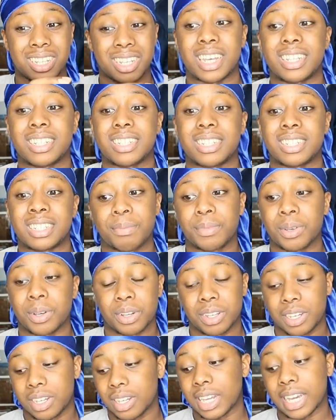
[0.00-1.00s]
then I'm
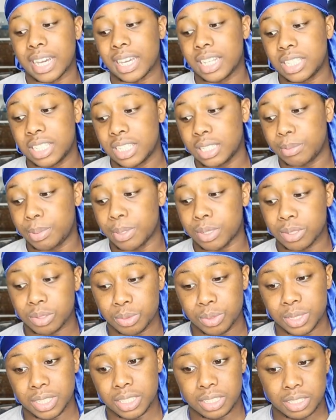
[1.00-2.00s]
not gonna lie,
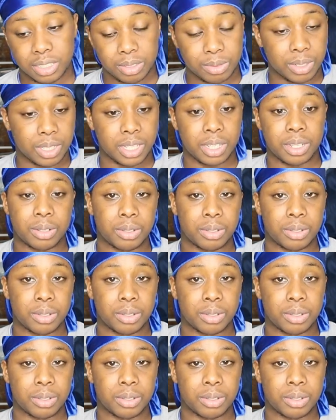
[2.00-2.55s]
TPL's winning. What the